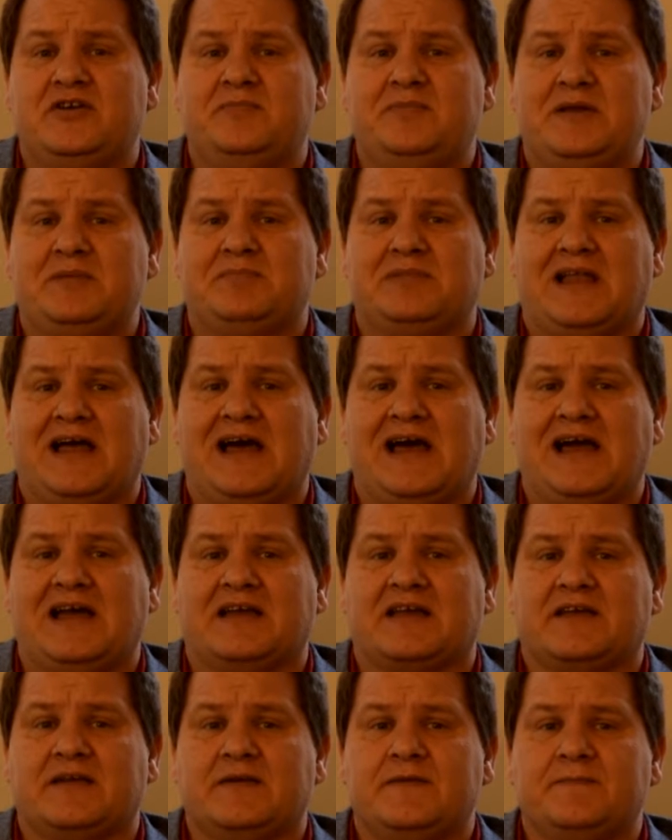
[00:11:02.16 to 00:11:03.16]
to be
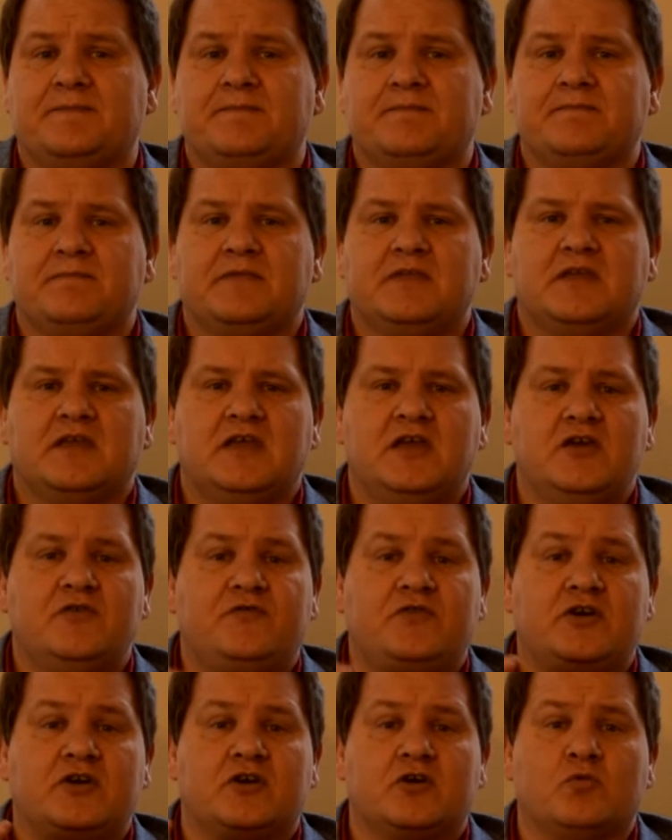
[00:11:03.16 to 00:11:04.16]
black.
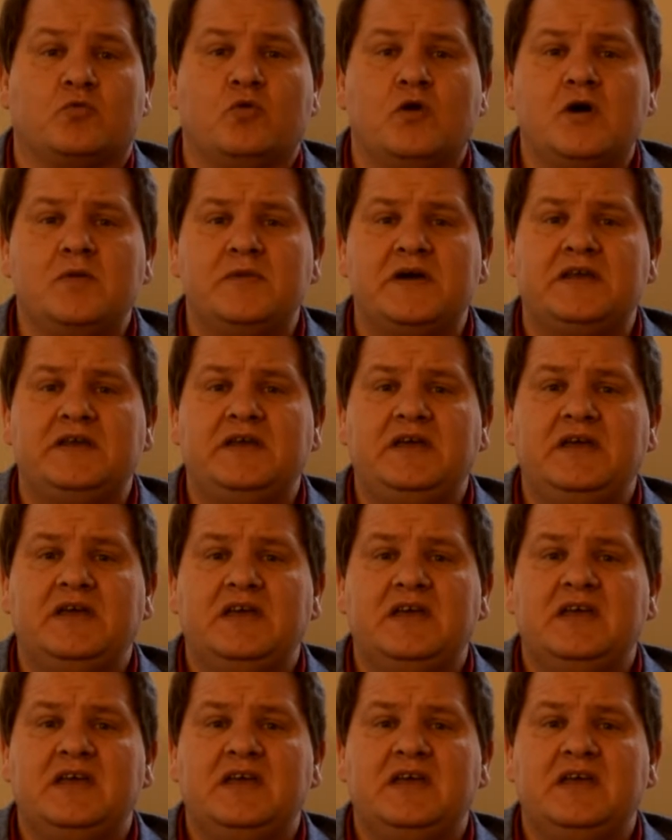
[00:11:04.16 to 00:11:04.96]
If you're a woman,